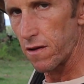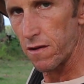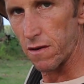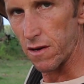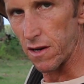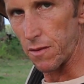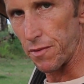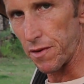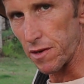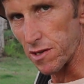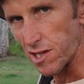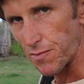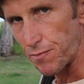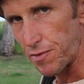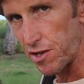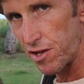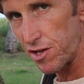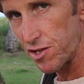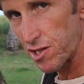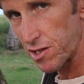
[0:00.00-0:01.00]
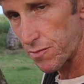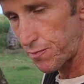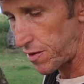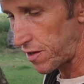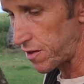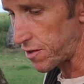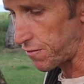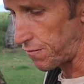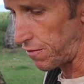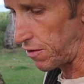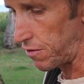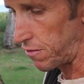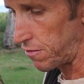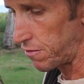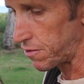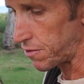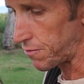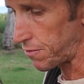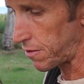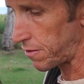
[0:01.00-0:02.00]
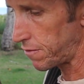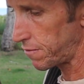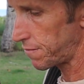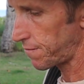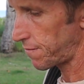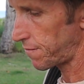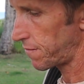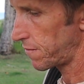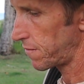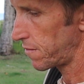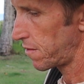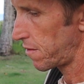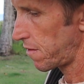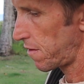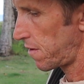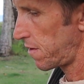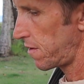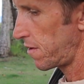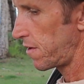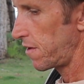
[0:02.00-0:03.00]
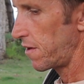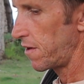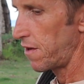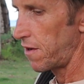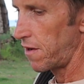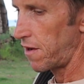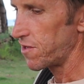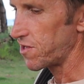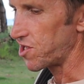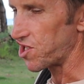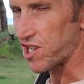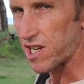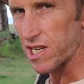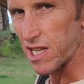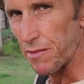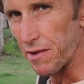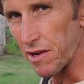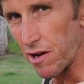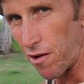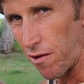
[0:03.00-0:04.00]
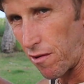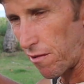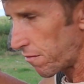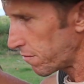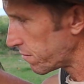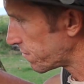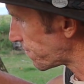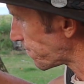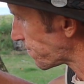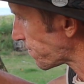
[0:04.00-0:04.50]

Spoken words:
Got a bit of spinach. Spinach is really good as well. I just chuck them in whole.